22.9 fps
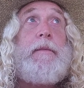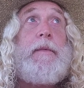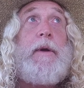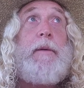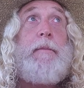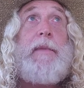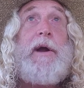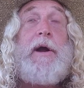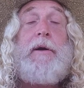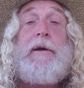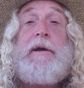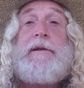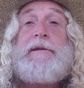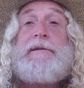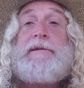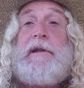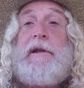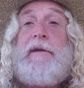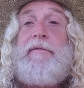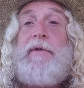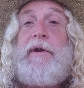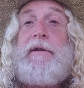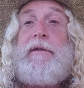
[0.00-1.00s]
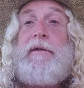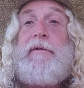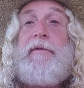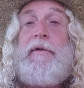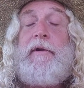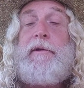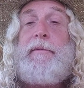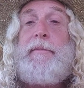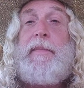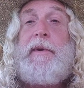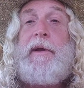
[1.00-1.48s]
Americans living in the
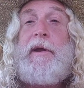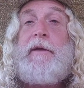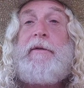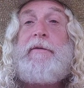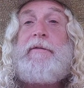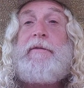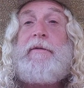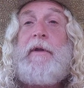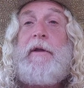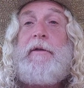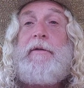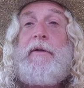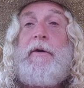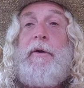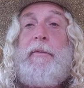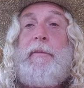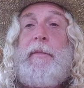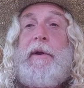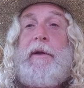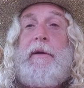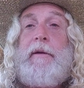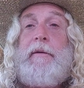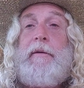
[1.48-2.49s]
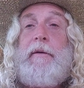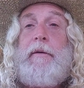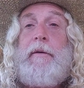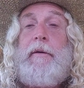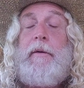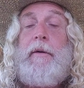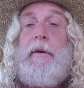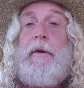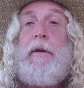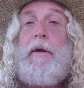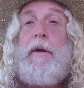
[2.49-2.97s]
Philippines. They told me,
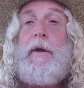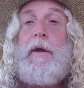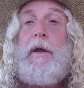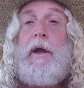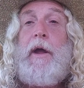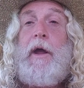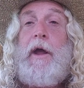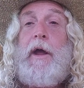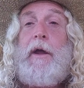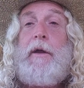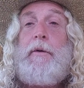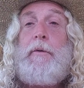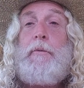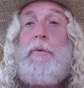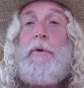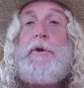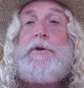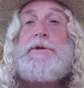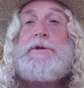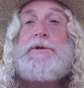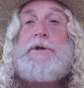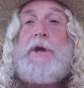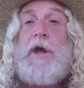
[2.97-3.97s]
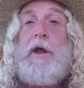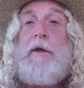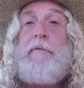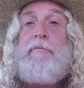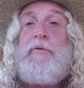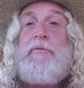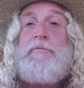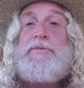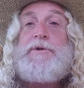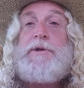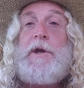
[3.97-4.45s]
hey, we just came
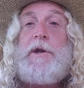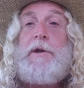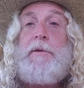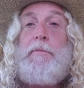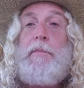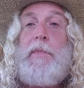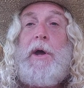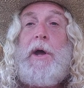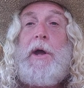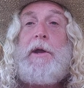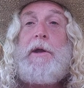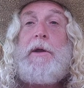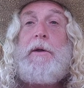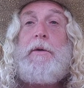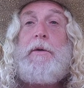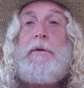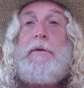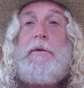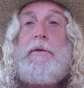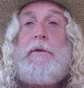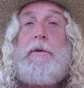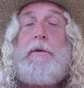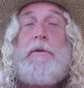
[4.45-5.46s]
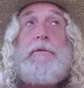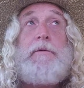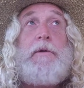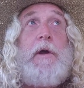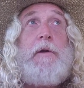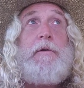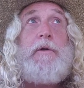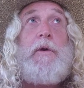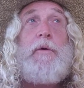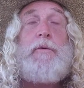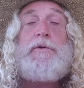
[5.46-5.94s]
from Citibank.
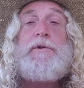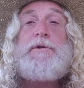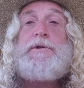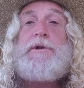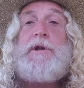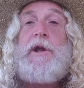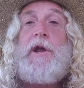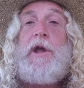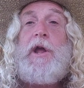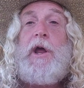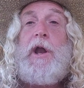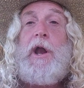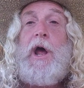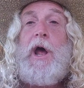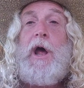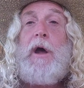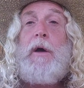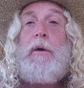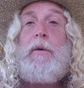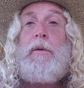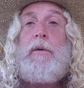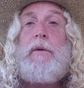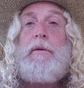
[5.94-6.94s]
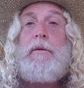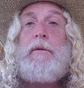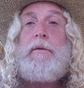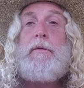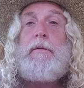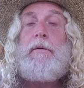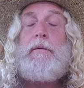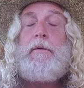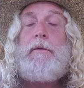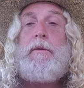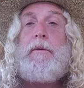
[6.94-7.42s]
They told us to get out.
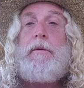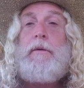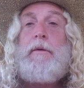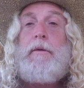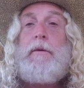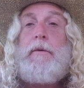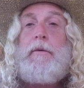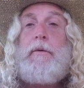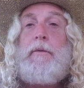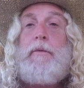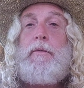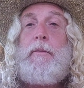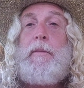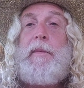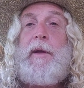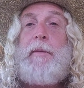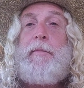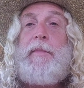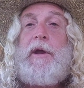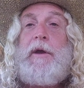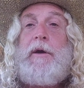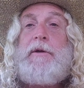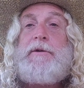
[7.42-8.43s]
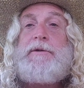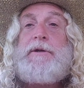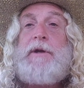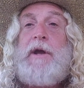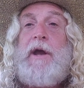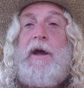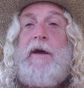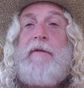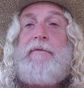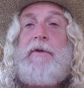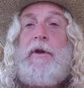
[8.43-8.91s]
Well, maybe because you
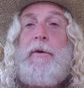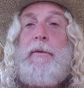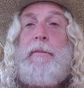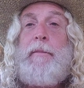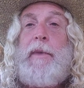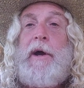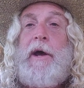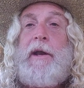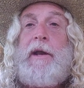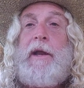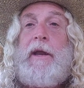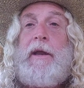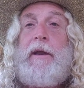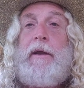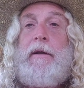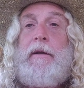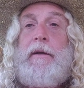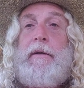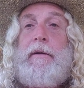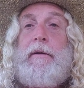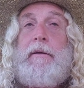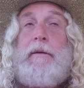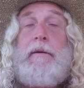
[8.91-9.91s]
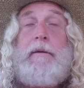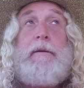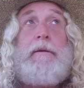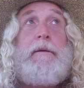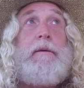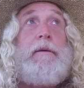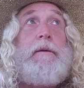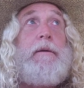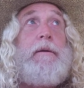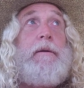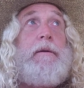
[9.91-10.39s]
have no money.
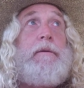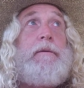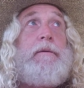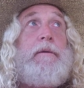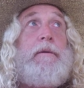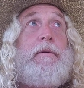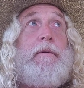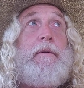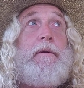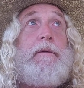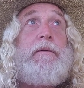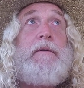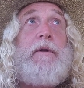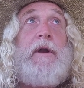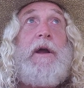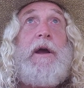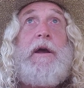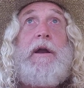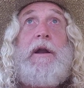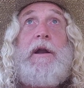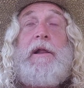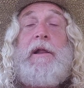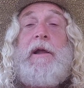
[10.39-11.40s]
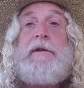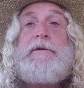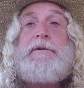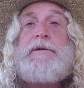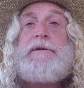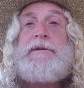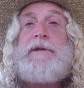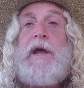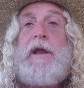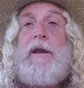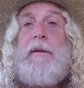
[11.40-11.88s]
They're not going to let
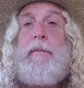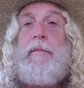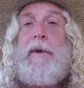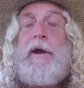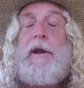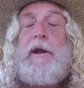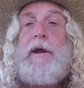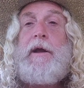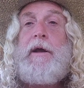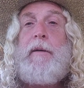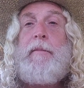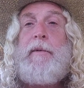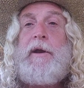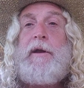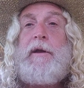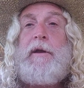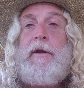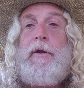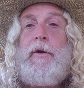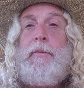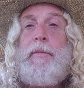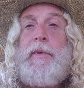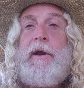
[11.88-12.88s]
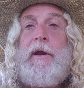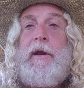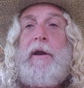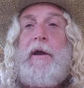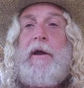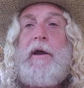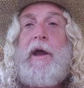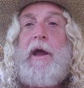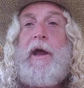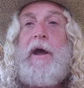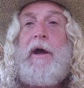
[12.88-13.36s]
just anybody come in and open an
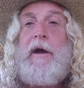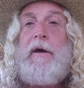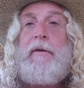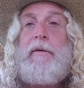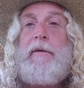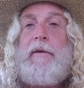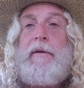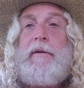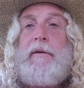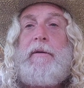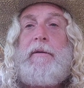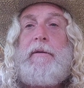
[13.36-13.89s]
account.